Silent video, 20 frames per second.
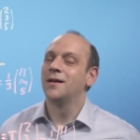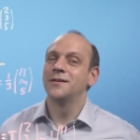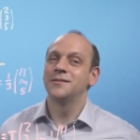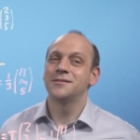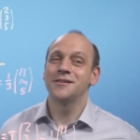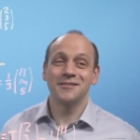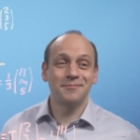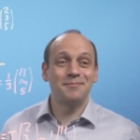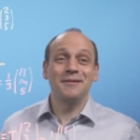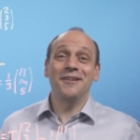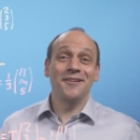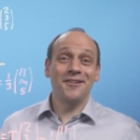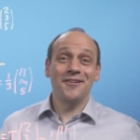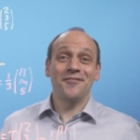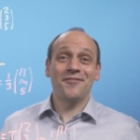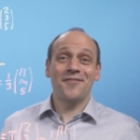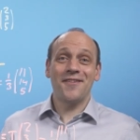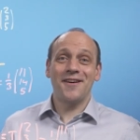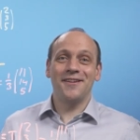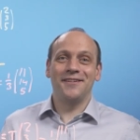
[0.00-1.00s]
So it's been a lot
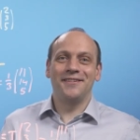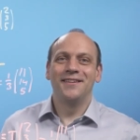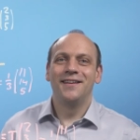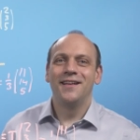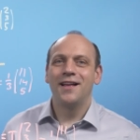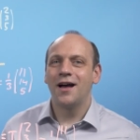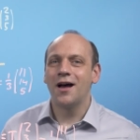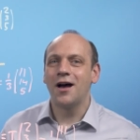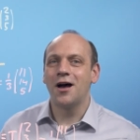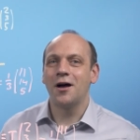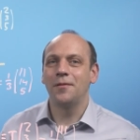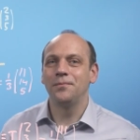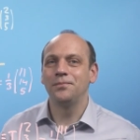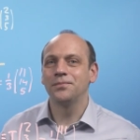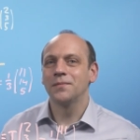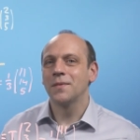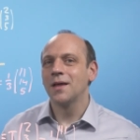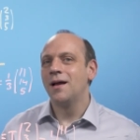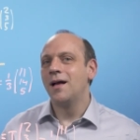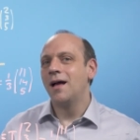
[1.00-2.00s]
of
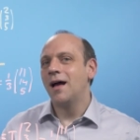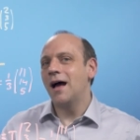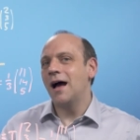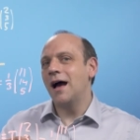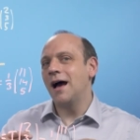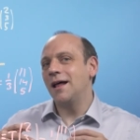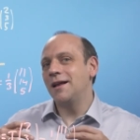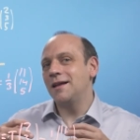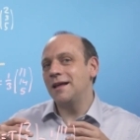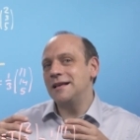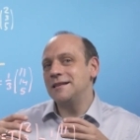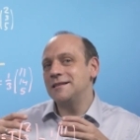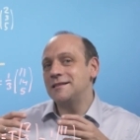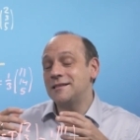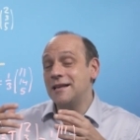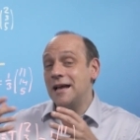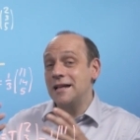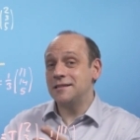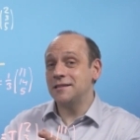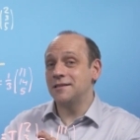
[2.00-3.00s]
fun. And it
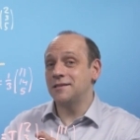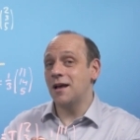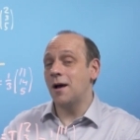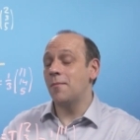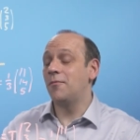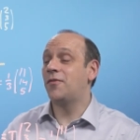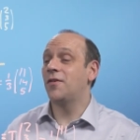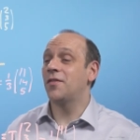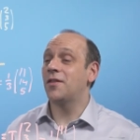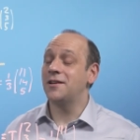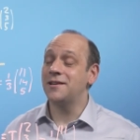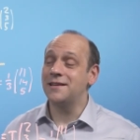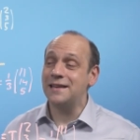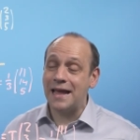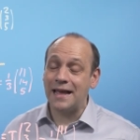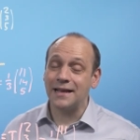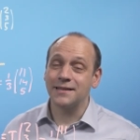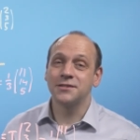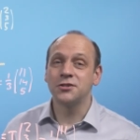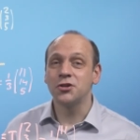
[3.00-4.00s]
sets us up for the
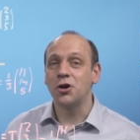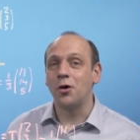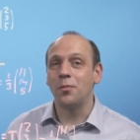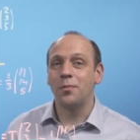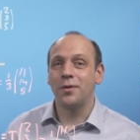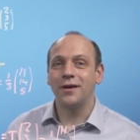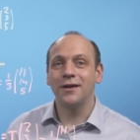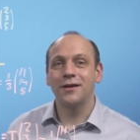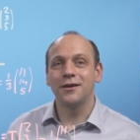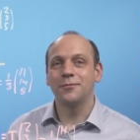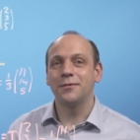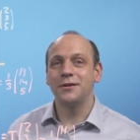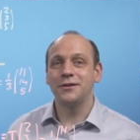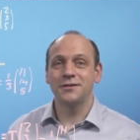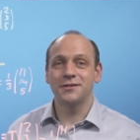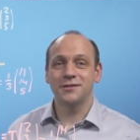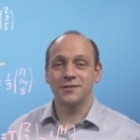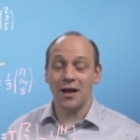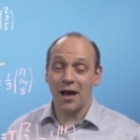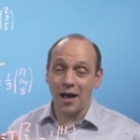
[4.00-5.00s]
next topic,
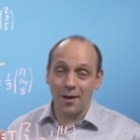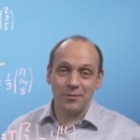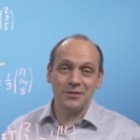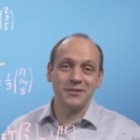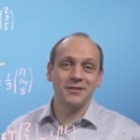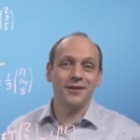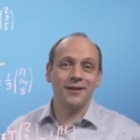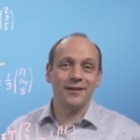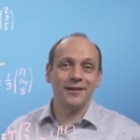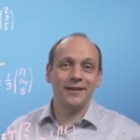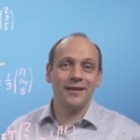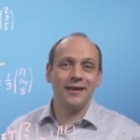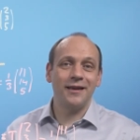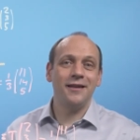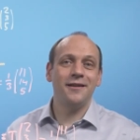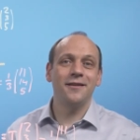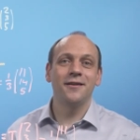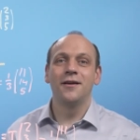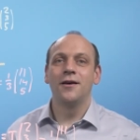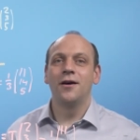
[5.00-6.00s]
which Sam is going to
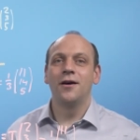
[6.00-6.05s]
lead